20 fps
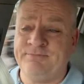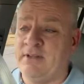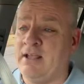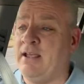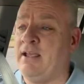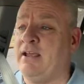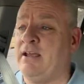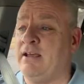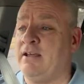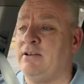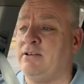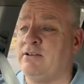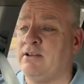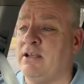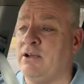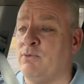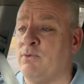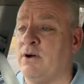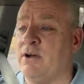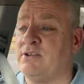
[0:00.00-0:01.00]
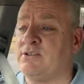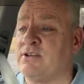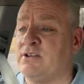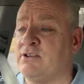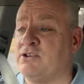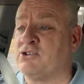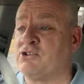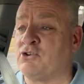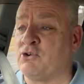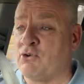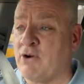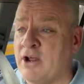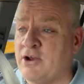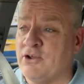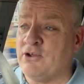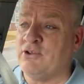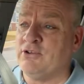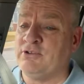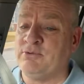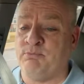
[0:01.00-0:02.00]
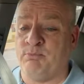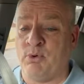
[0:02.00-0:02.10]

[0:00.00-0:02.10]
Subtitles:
And it was a disgruntled